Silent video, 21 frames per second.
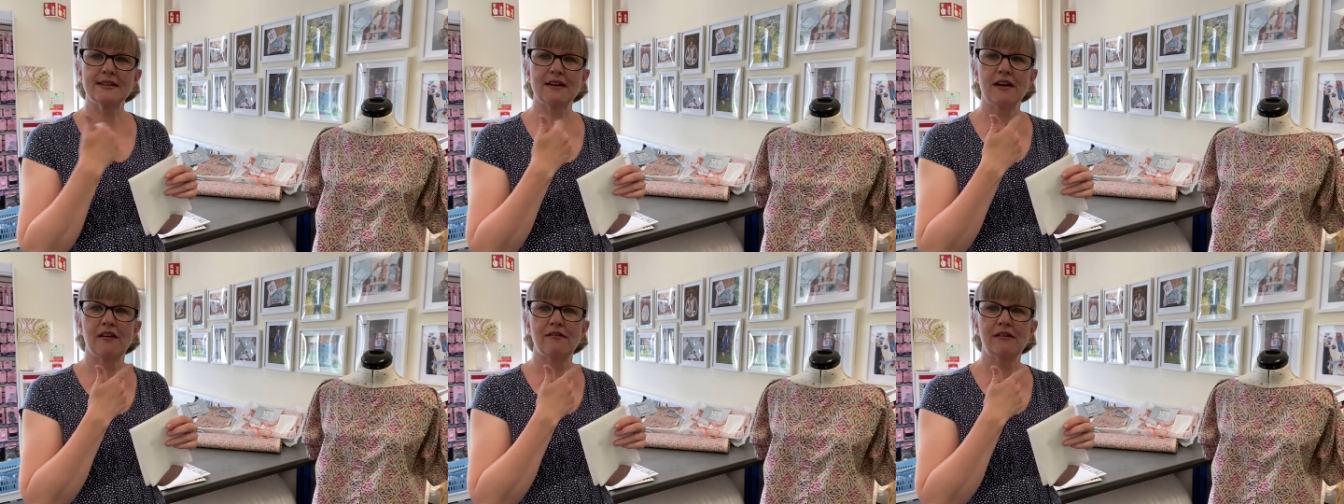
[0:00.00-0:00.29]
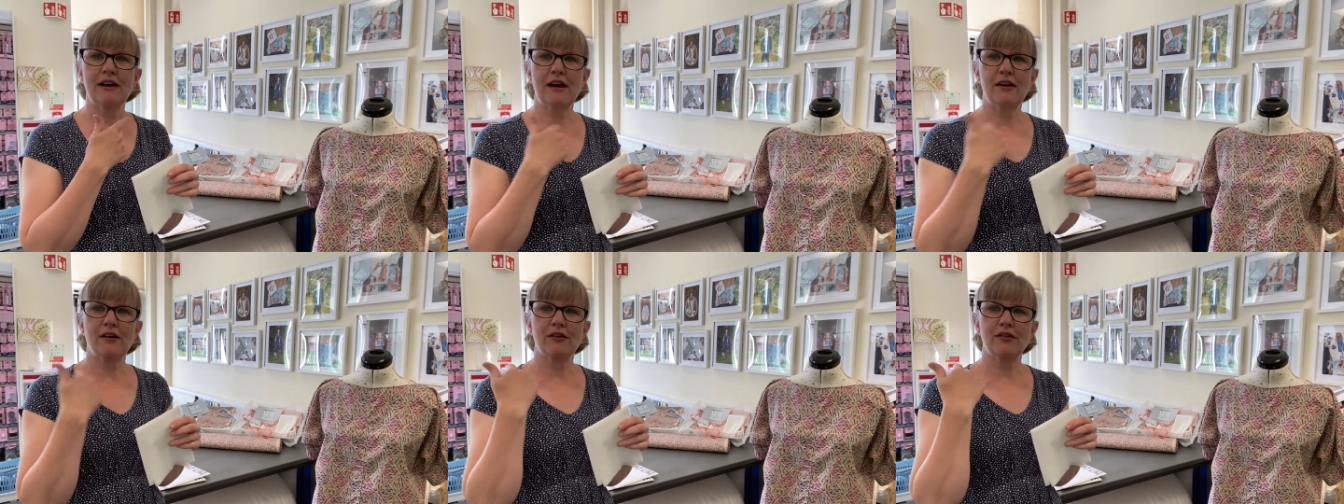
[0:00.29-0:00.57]

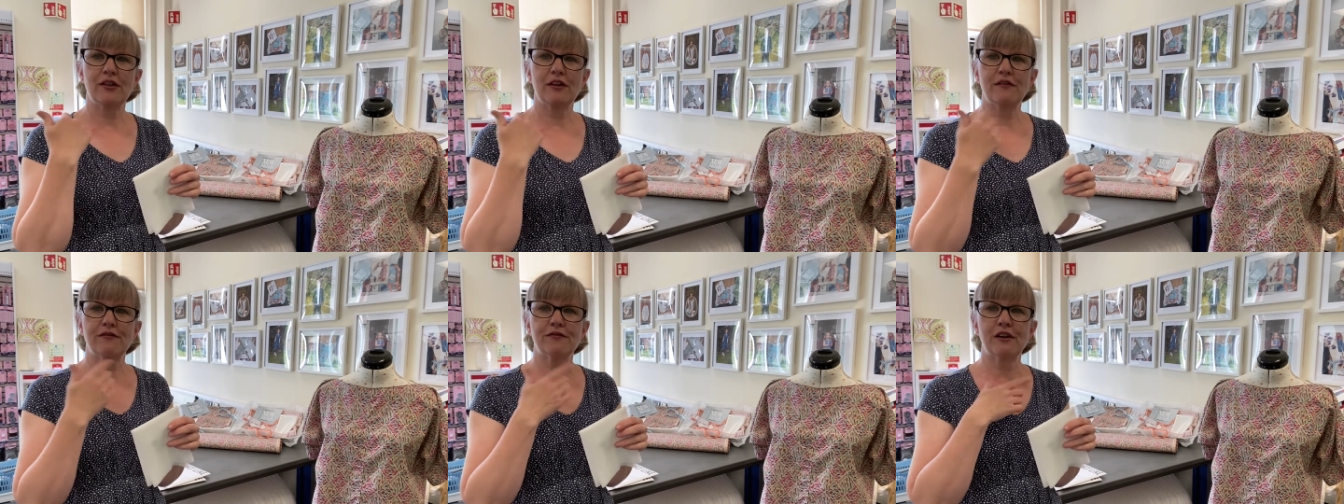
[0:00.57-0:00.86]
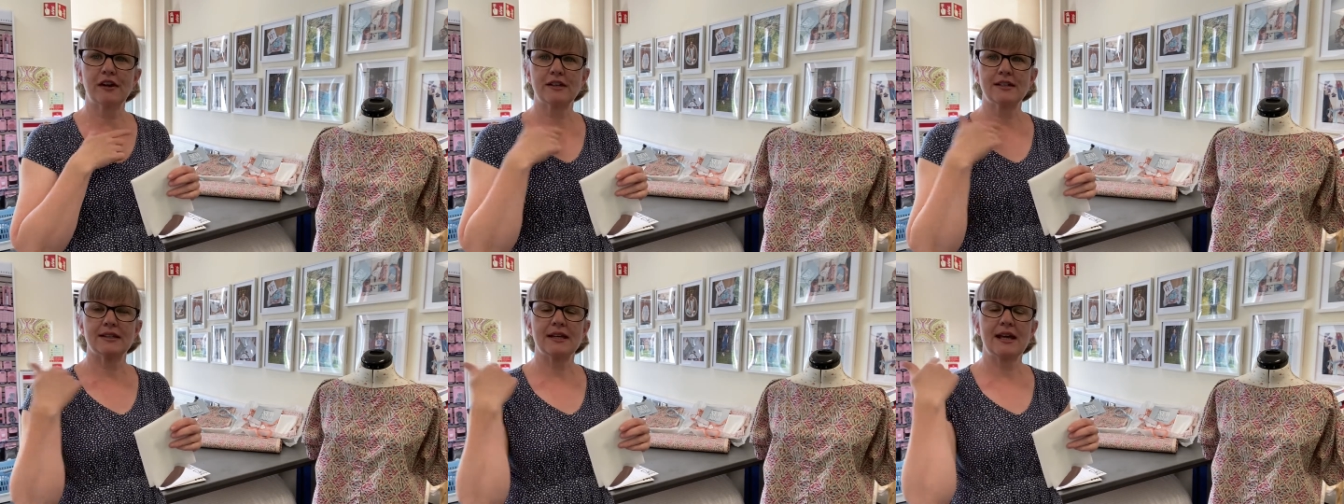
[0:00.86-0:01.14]
around the
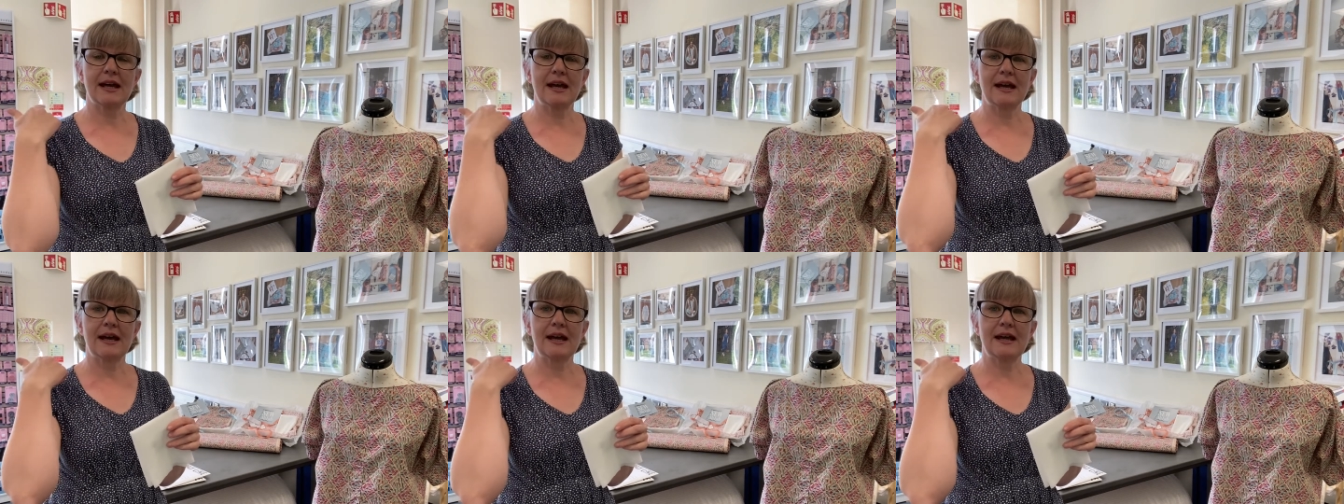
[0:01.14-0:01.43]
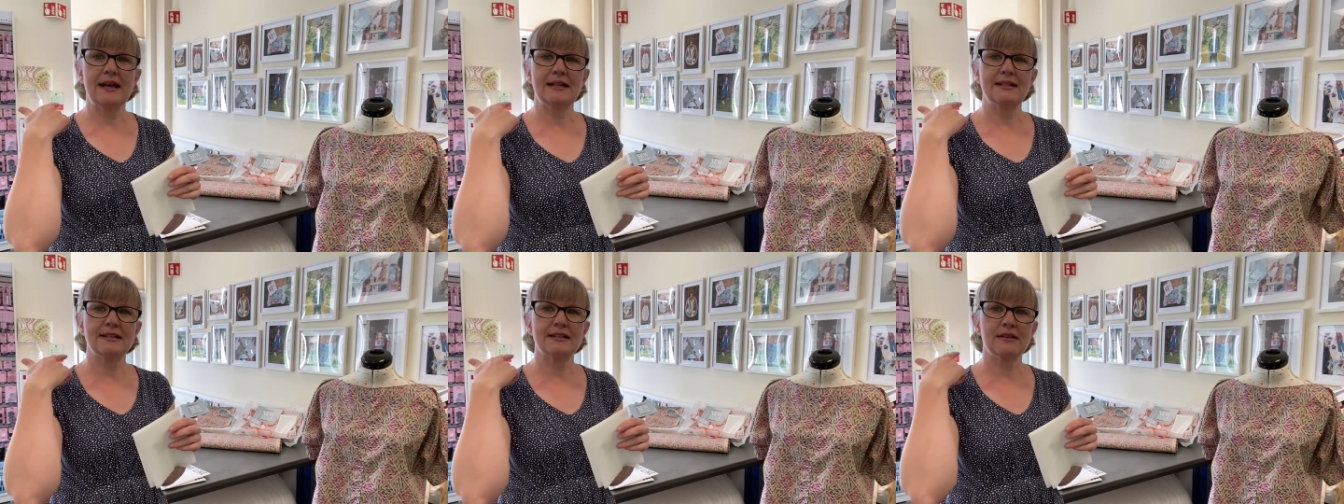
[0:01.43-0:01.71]
front
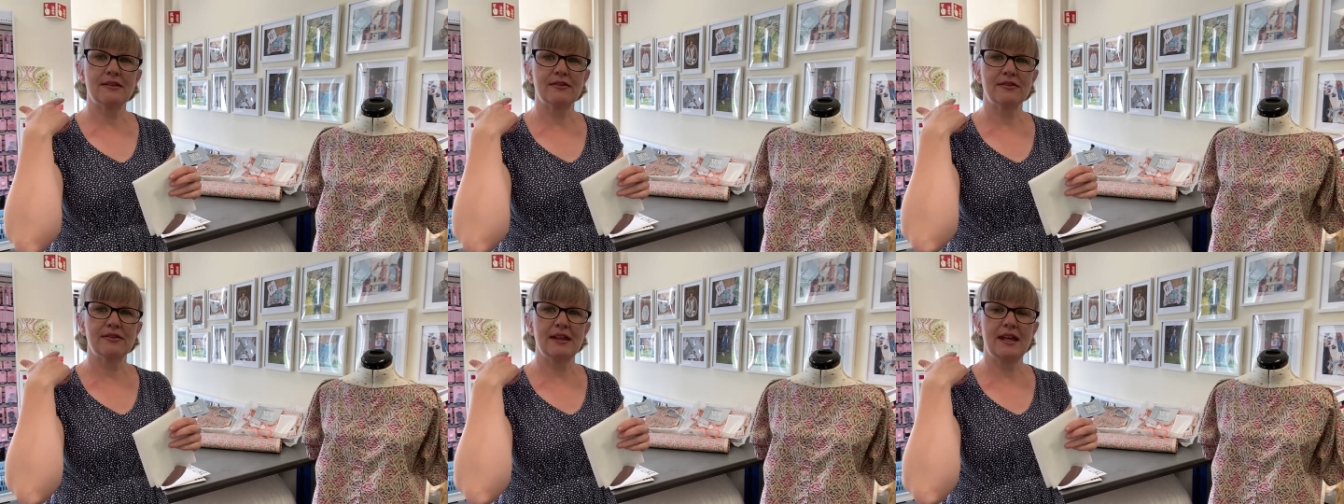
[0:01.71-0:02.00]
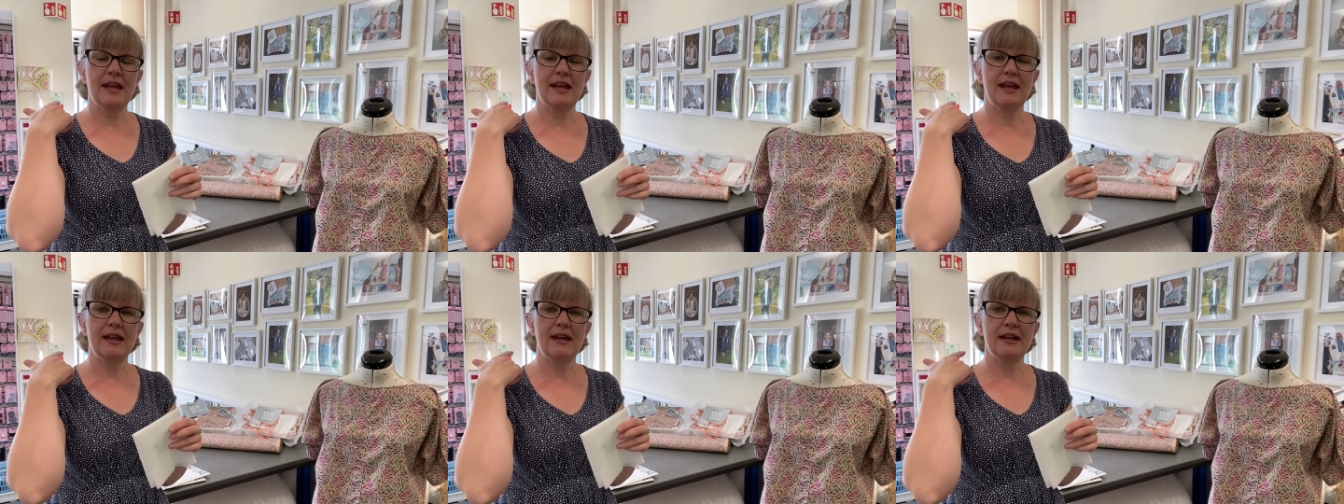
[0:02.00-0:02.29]
and
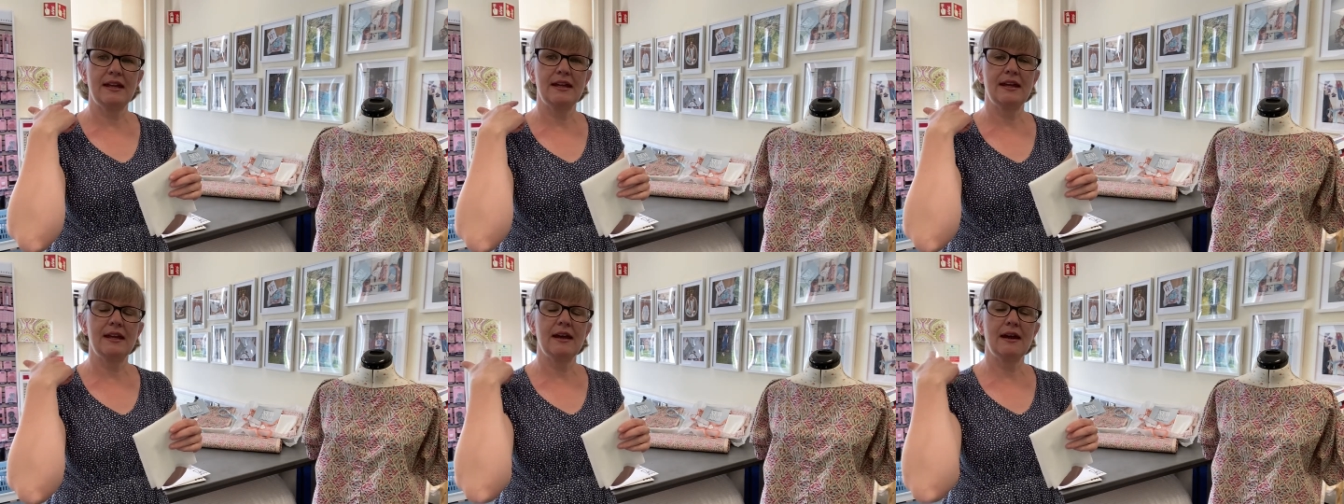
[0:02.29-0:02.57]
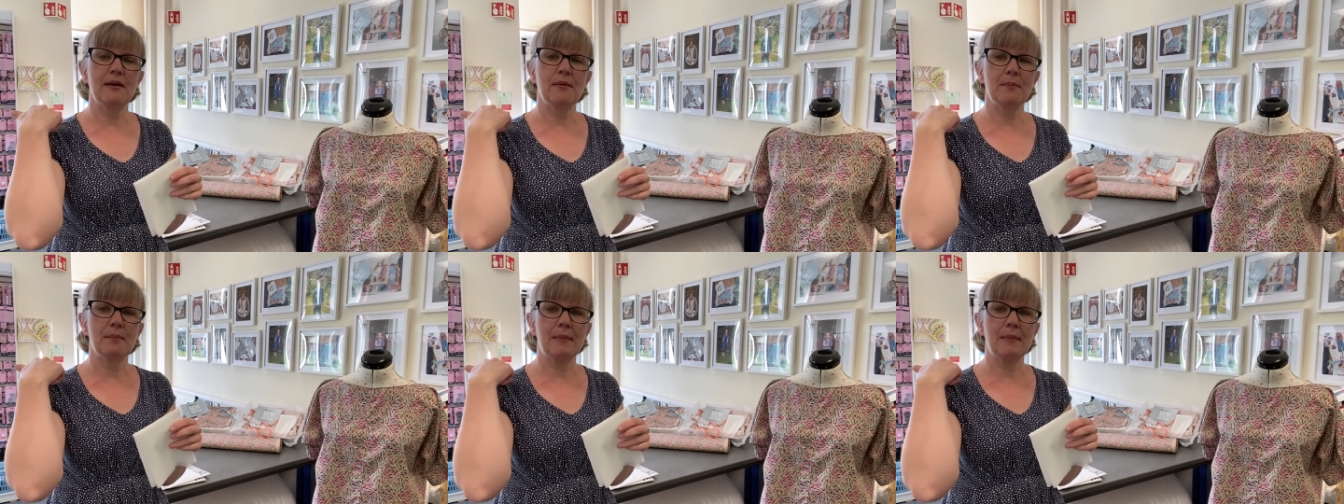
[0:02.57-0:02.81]
the